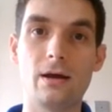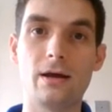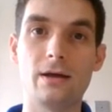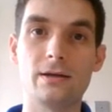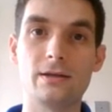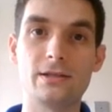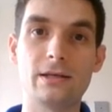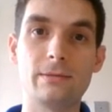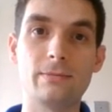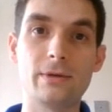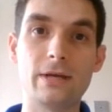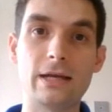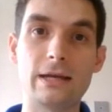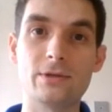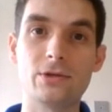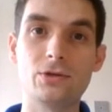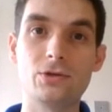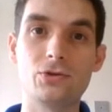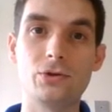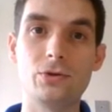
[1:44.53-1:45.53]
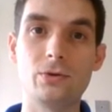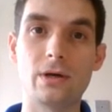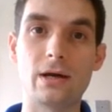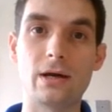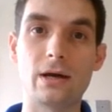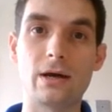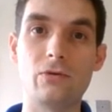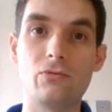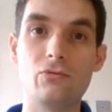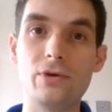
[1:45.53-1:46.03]
As I said, my name's Andrew.
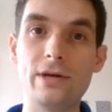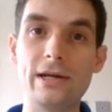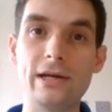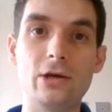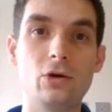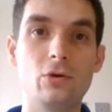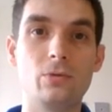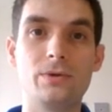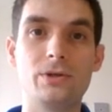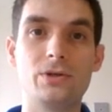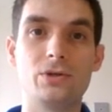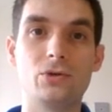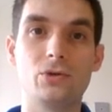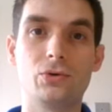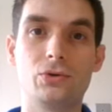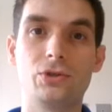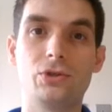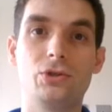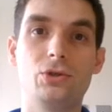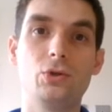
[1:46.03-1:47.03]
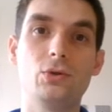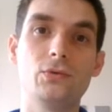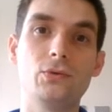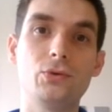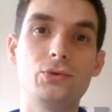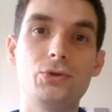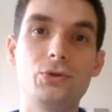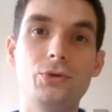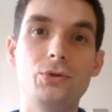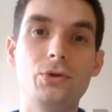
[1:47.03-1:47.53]
I really hope this course is
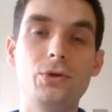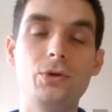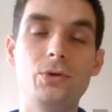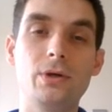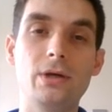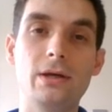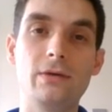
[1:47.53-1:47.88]
useful to you.